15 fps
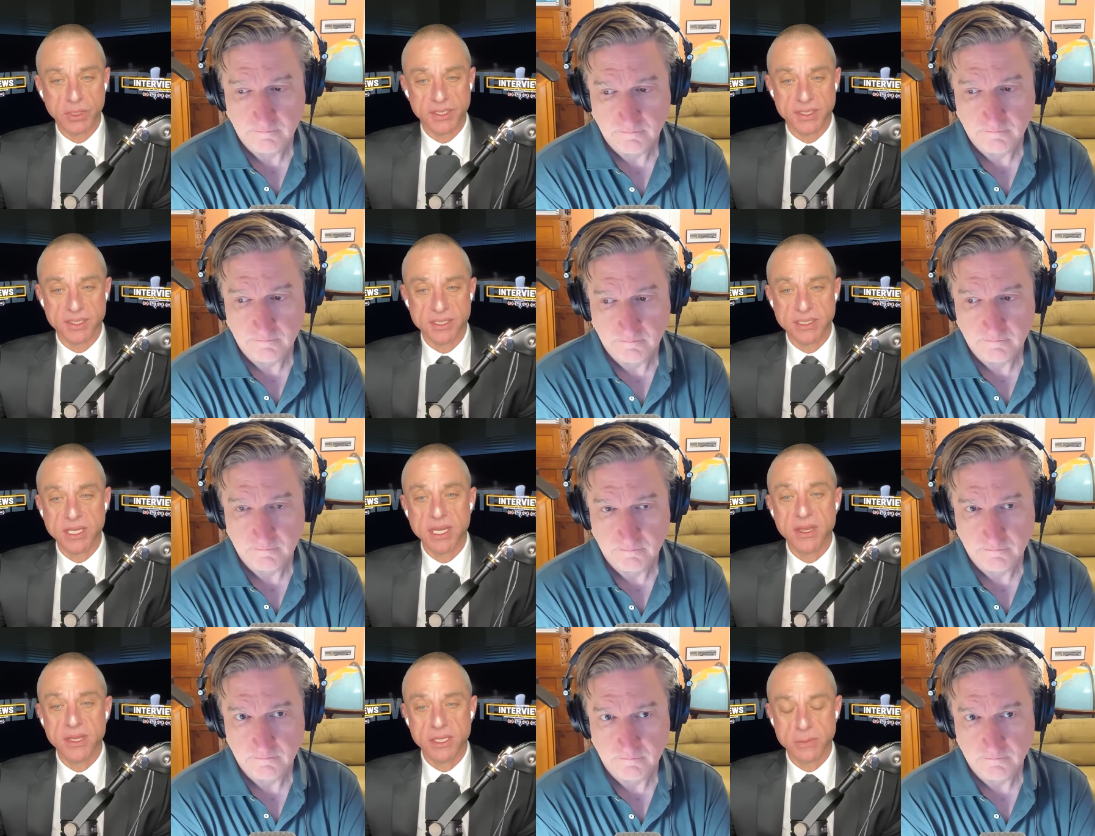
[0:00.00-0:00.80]
Speaker 1: really
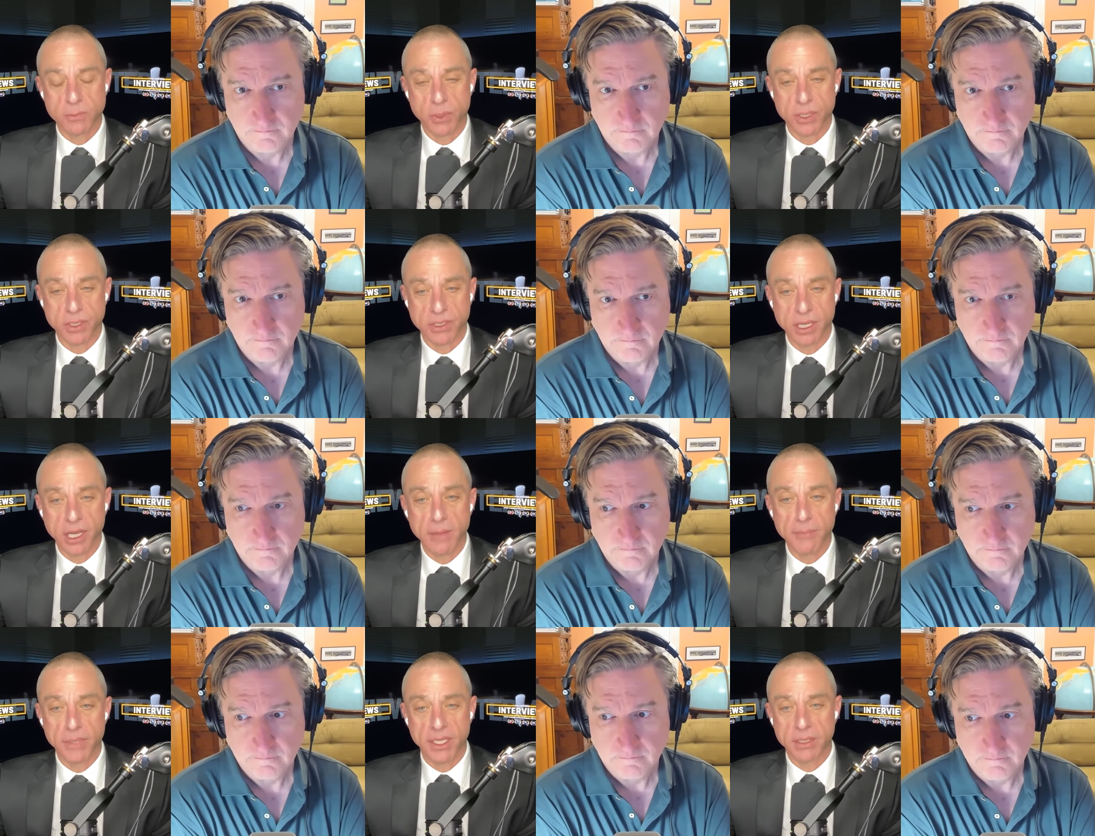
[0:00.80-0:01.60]
see this one
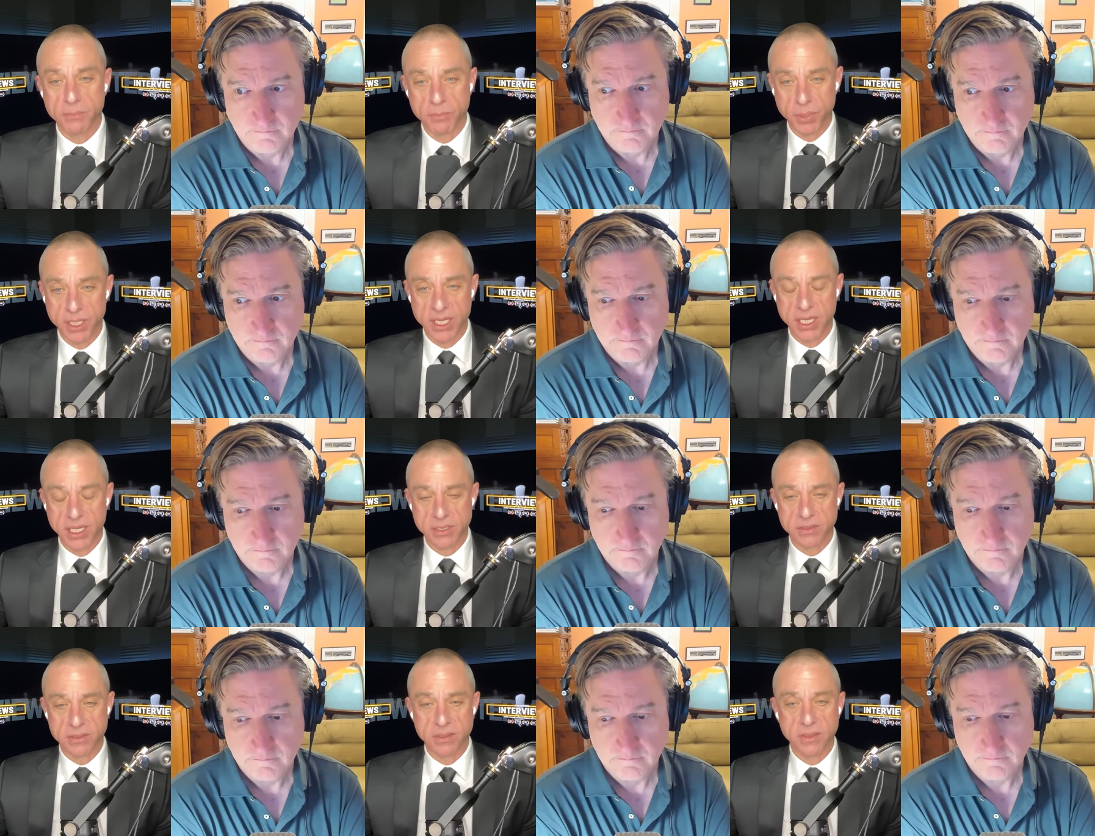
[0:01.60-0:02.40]
coming, but
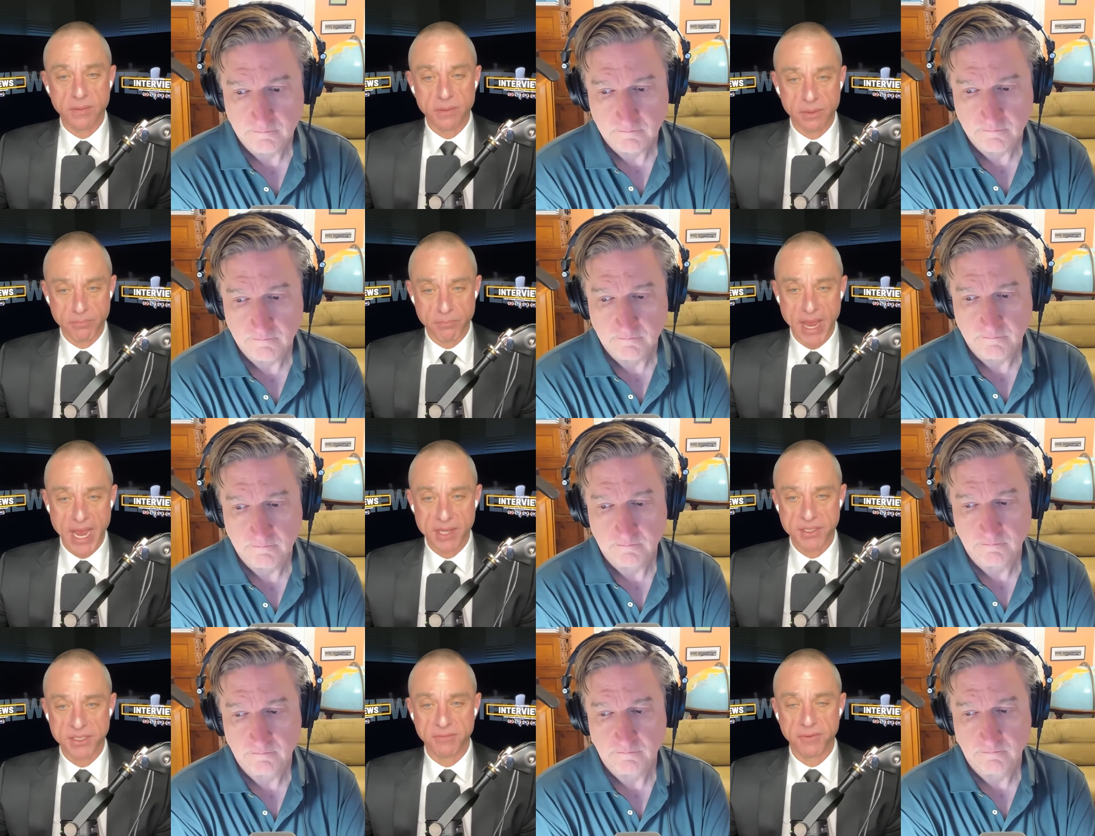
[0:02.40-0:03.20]
it is
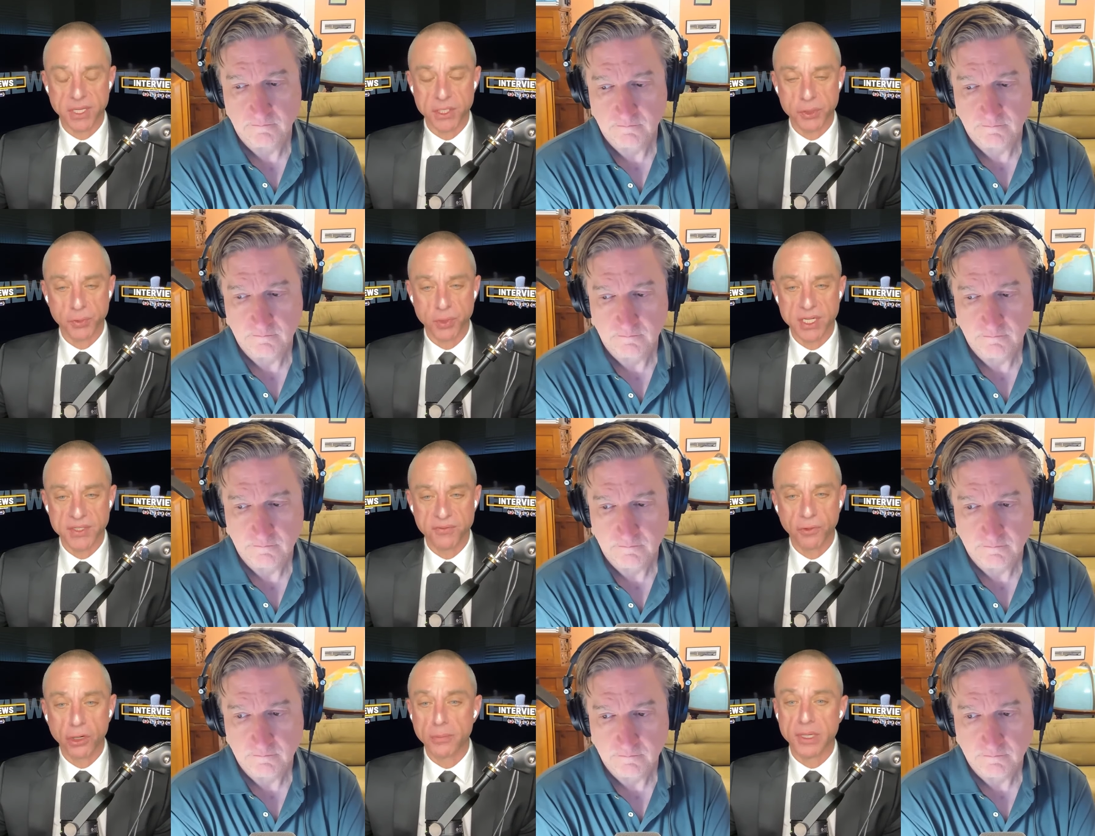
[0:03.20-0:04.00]
massive and
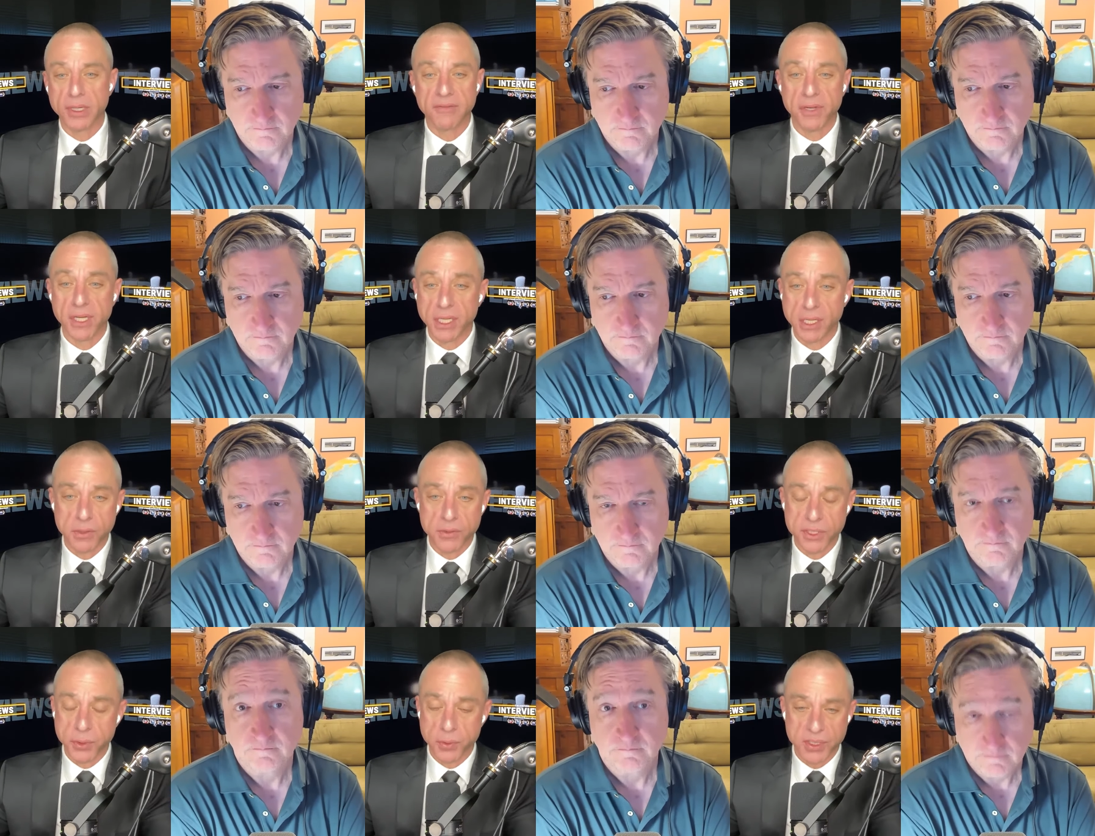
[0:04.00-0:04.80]
transformative. And it
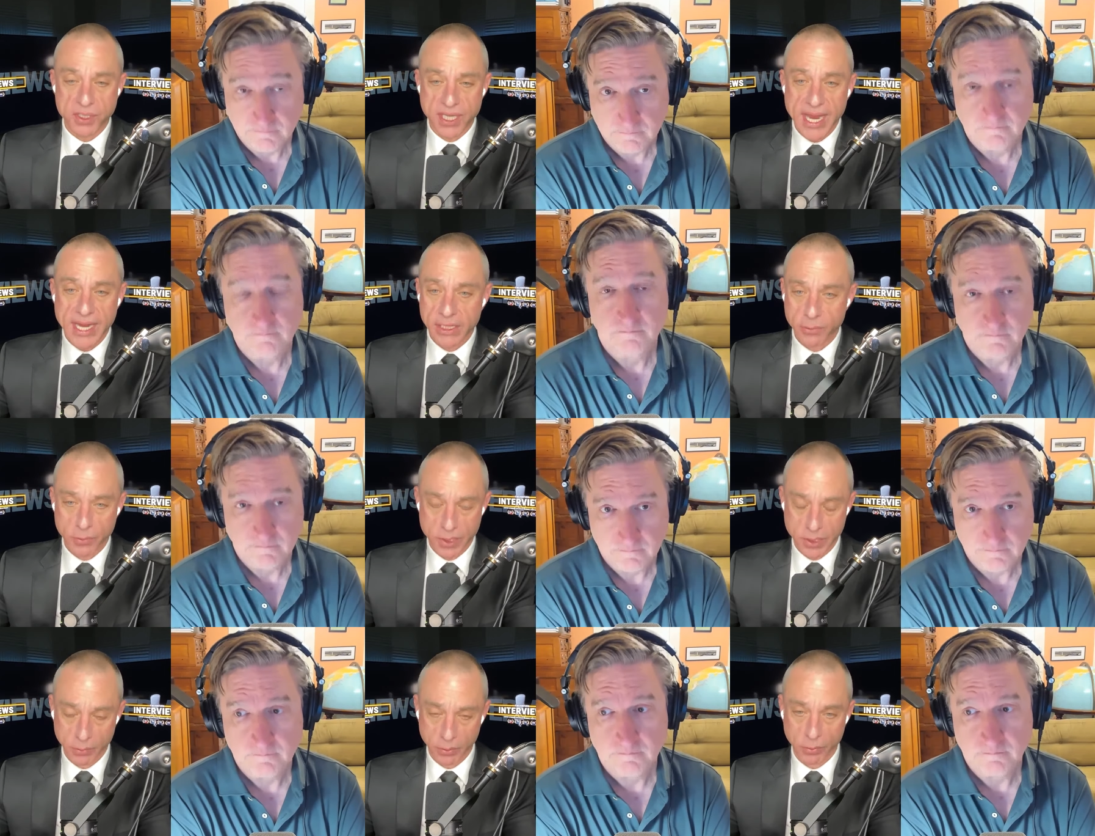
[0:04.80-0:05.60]
goes to exactly
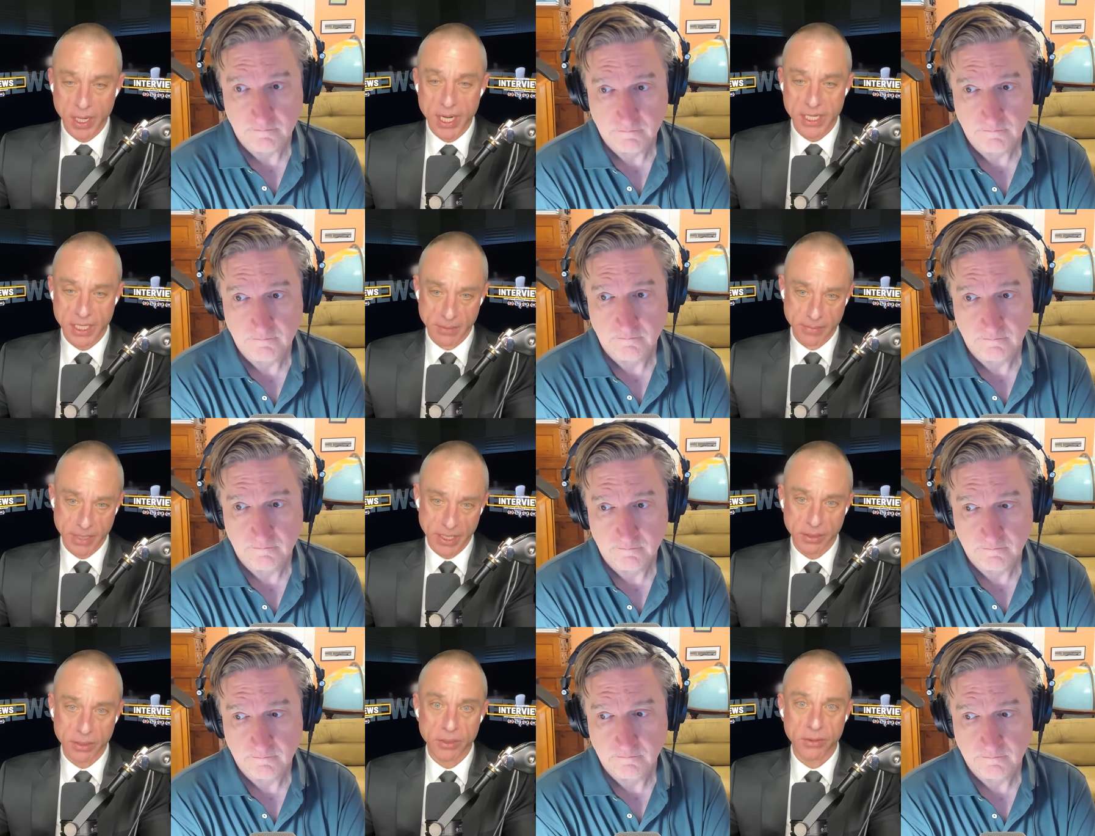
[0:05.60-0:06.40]
what you were writing
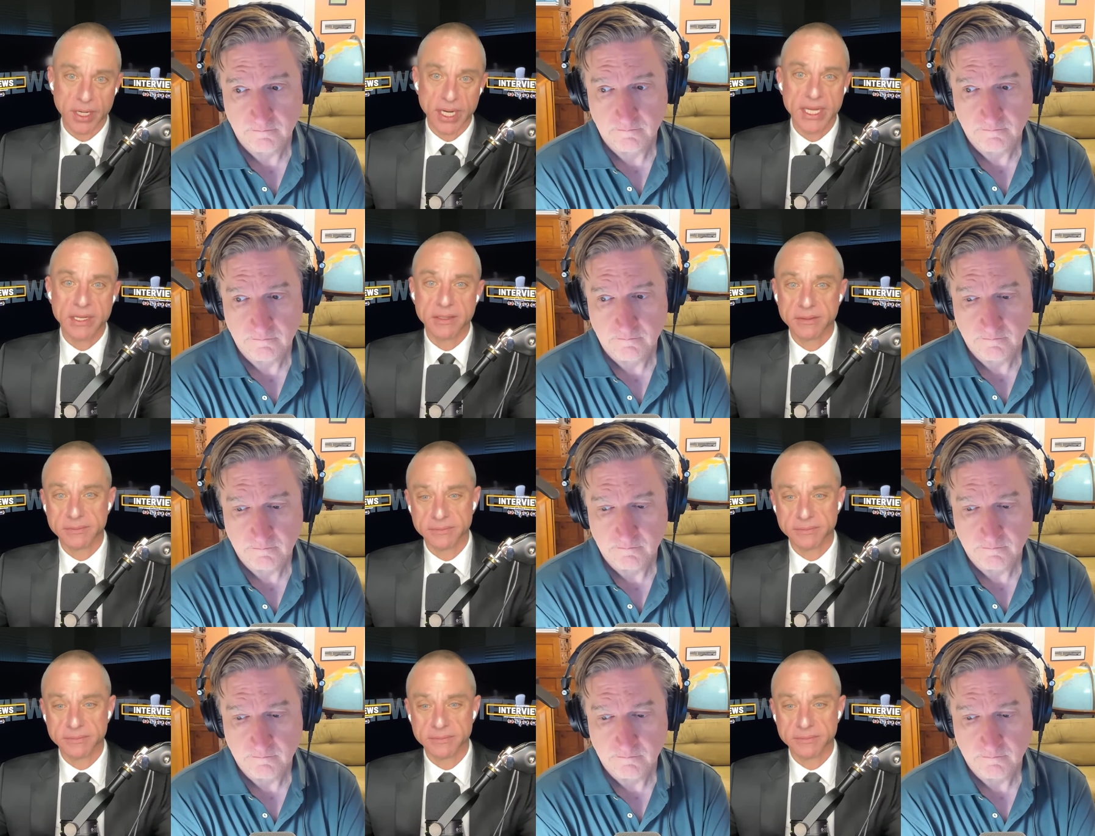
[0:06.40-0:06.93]
about, right?